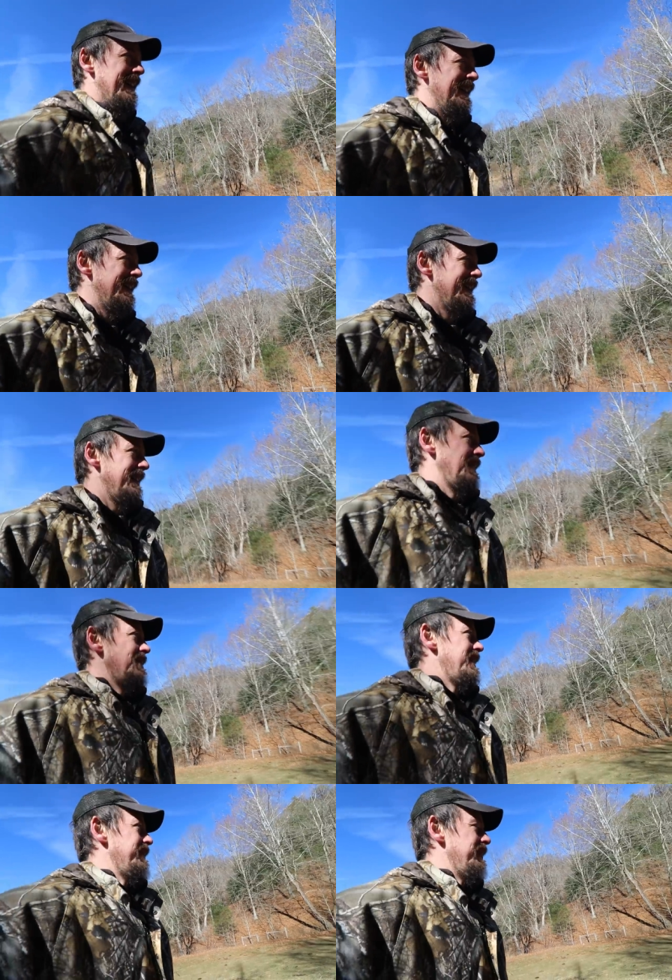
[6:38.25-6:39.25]
I'm
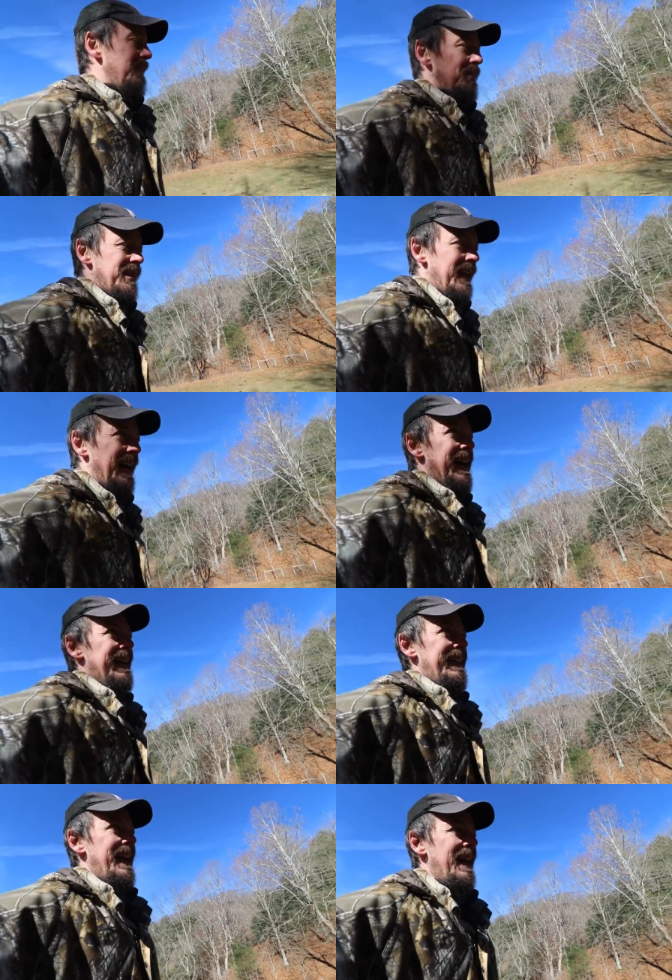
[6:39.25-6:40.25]
trying to feed them real
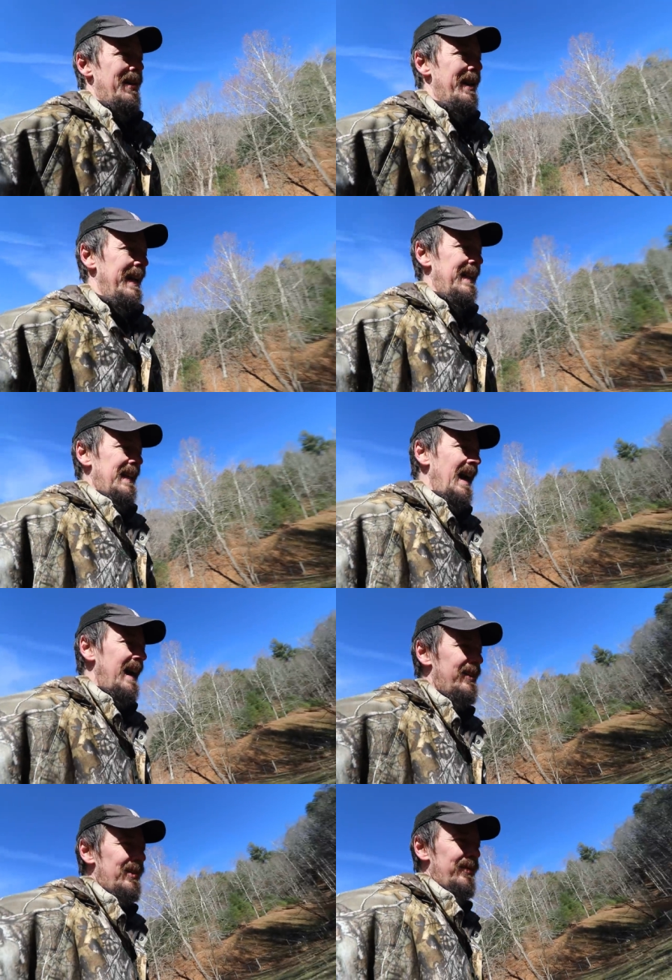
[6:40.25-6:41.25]
high now. The
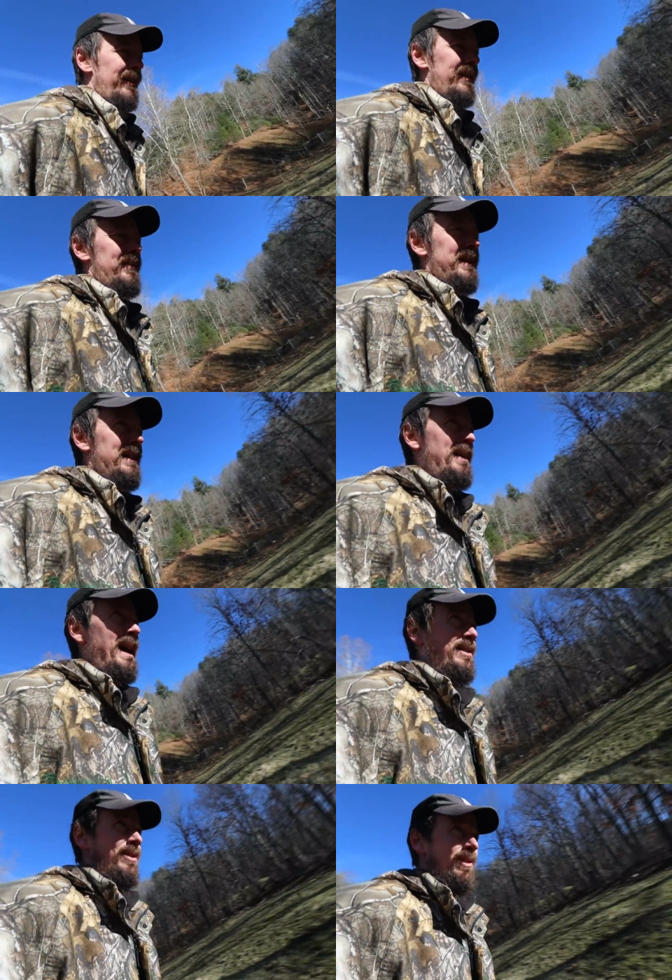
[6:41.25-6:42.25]
higher you feed them in the
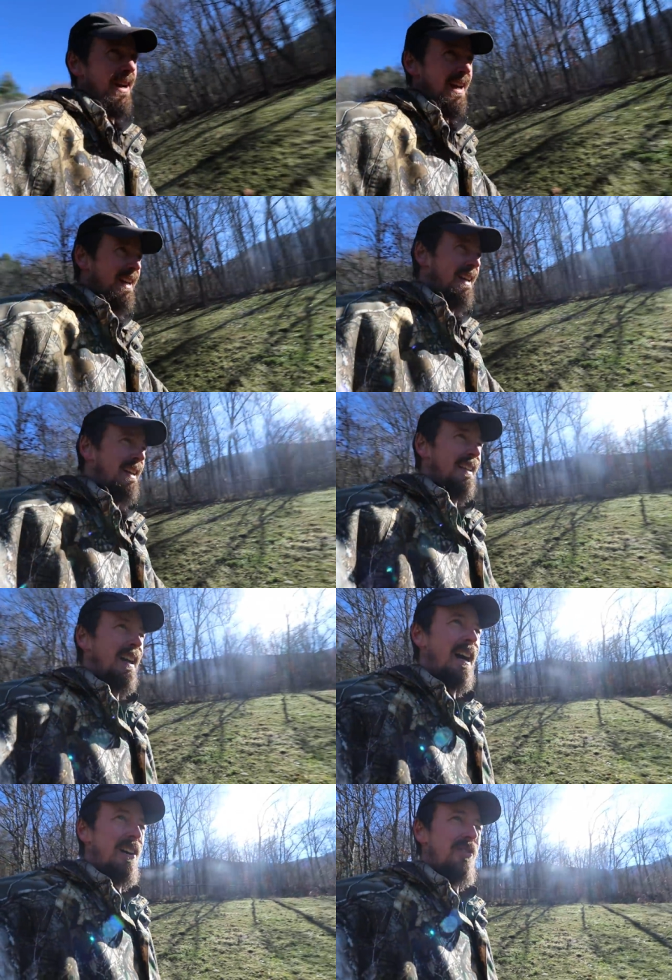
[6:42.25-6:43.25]
pasture, the
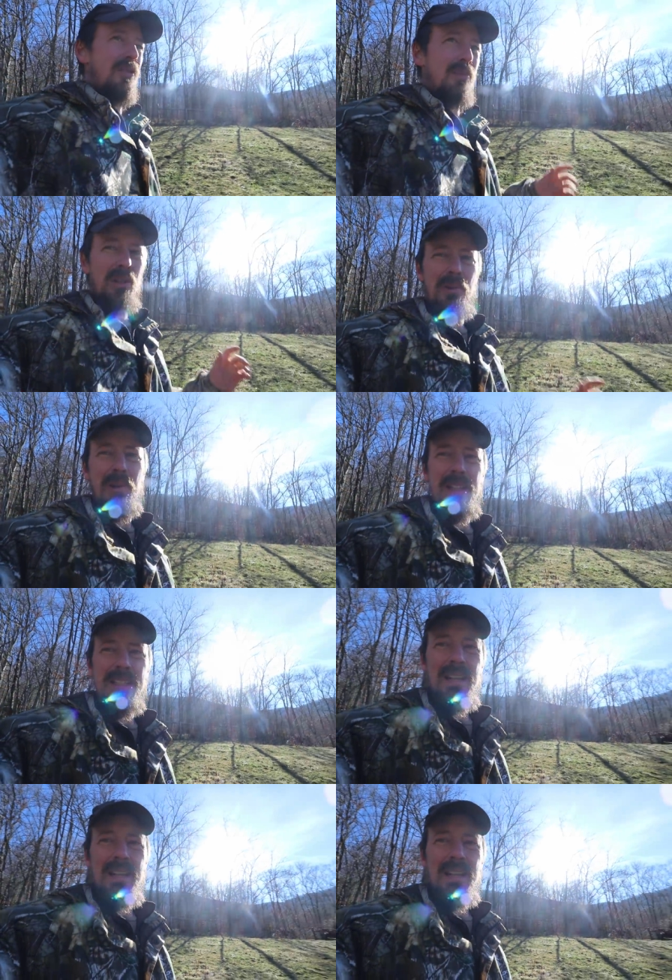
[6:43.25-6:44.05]
higher their manure ends